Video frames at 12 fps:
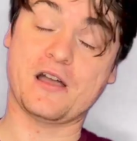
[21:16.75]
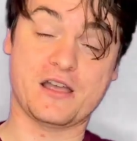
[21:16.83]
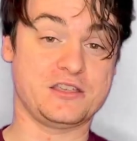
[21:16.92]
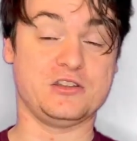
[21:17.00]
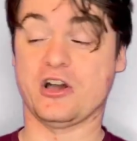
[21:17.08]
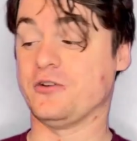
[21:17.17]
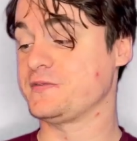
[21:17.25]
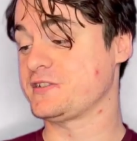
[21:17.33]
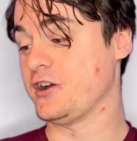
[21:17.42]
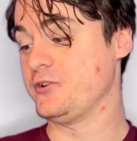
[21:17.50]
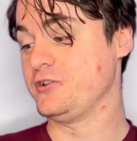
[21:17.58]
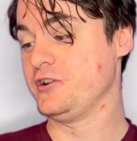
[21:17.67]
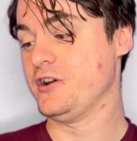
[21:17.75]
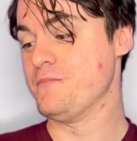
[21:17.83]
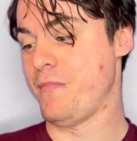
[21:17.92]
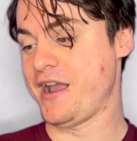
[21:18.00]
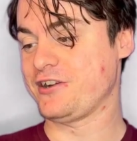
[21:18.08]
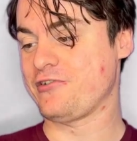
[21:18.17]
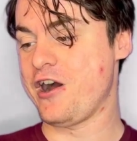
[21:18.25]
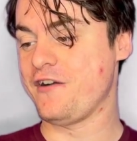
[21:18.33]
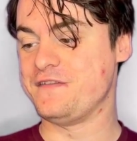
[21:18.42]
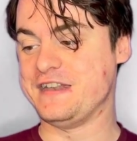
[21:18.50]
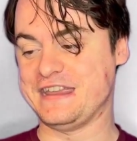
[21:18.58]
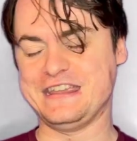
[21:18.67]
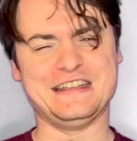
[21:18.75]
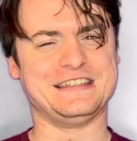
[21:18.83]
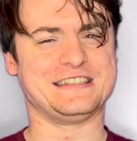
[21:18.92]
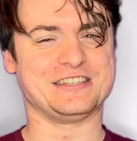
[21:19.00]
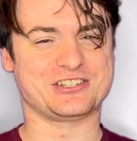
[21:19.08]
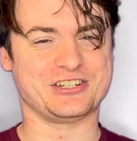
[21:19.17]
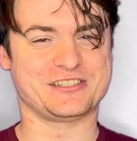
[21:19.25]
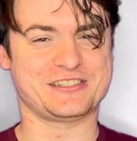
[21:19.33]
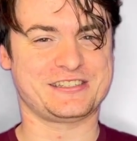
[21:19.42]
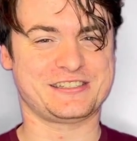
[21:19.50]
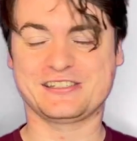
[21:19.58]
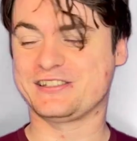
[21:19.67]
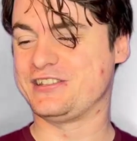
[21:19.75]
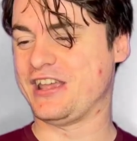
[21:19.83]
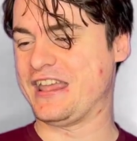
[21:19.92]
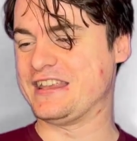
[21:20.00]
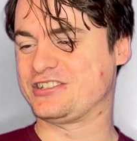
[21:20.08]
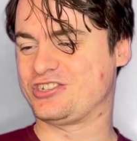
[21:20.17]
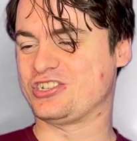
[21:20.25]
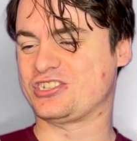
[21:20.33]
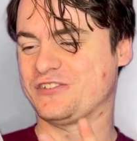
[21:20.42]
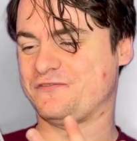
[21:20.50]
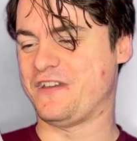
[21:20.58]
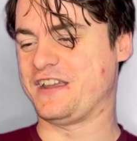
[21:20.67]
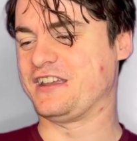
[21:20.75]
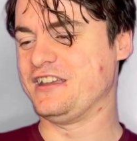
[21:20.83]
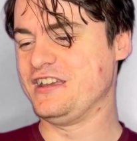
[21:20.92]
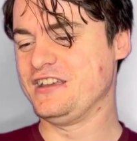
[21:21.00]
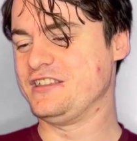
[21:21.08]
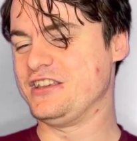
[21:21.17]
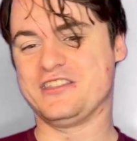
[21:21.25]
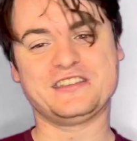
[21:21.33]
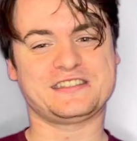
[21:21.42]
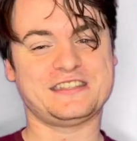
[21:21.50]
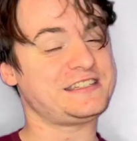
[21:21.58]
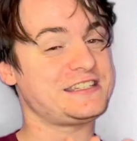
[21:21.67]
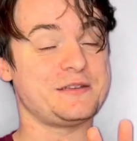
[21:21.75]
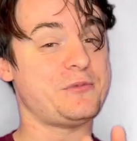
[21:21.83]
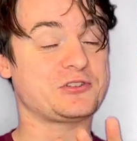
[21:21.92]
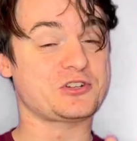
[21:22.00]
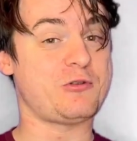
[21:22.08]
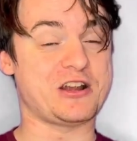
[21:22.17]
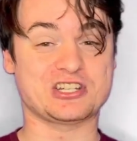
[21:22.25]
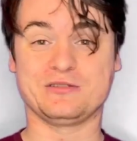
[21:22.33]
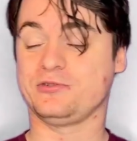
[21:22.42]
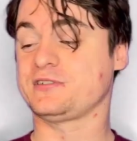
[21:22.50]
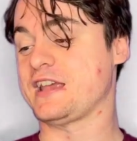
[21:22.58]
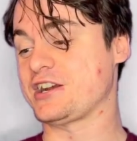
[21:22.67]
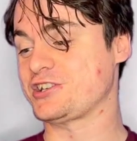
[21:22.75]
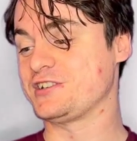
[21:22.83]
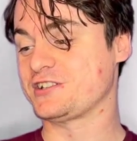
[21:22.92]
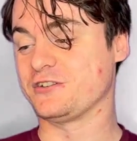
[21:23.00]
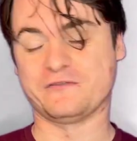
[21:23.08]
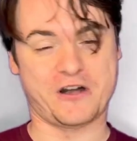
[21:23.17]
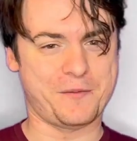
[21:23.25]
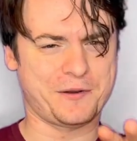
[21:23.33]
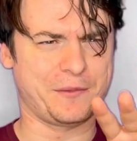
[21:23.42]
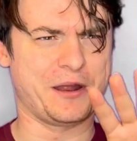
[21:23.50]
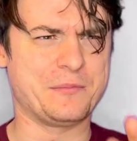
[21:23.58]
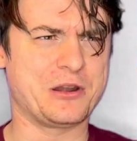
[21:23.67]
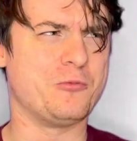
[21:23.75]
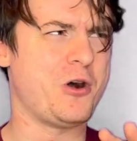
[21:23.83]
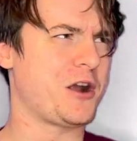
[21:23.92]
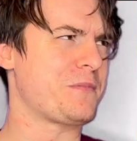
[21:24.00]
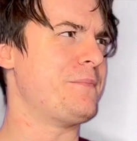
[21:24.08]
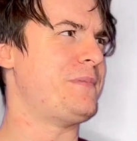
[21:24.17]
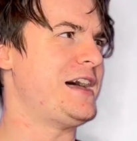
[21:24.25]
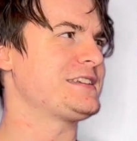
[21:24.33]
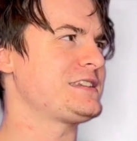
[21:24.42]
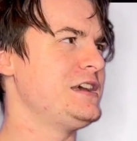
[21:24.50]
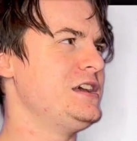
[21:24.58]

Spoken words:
You'd hope so. Minecraft needs is just a thing. This is the most questionable section so far, but I'm going to work my best.